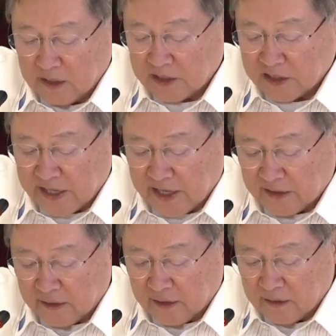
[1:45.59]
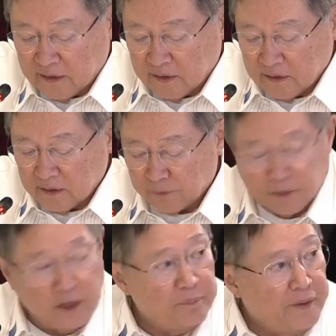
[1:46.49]
Instead, the
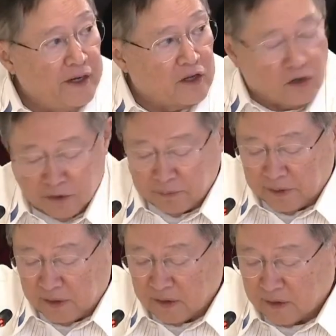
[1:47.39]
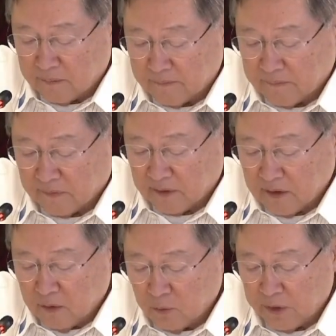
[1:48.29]
Philippine economy
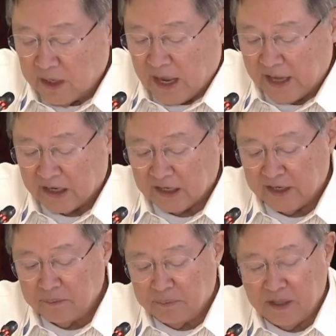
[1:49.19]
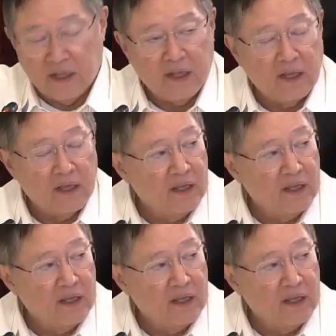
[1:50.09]
will likely be